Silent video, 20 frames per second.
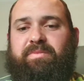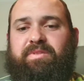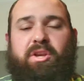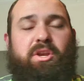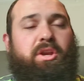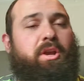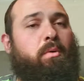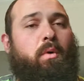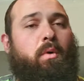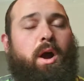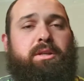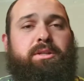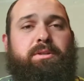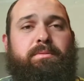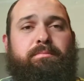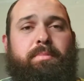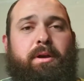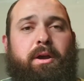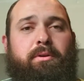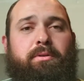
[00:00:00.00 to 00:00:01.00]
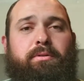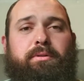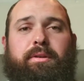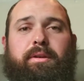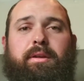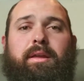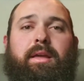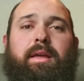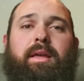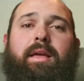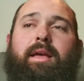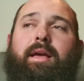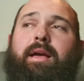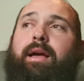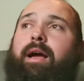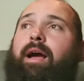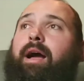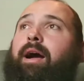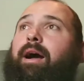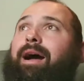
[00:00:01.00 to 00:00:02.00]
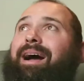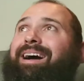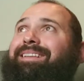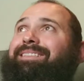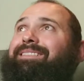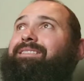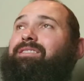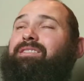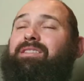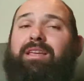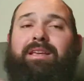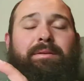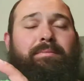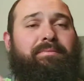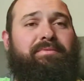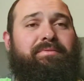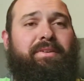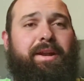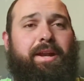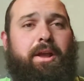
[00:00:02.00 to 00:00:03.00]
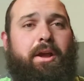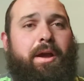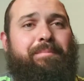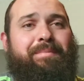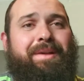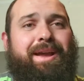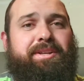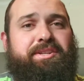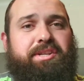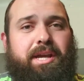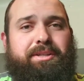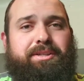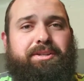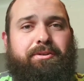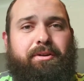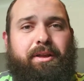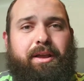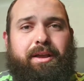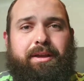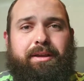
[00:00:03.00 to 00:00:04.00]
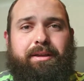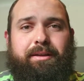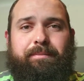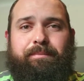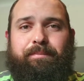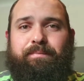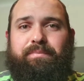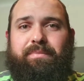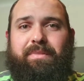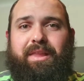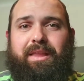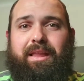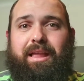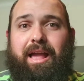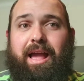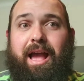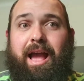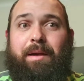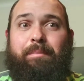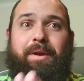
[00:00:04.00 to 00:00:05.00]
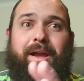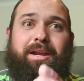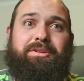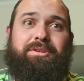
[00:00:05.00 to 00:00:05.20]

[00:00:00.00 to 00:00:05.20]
so you can watch them both. Uh, the video I made yesterday, I'm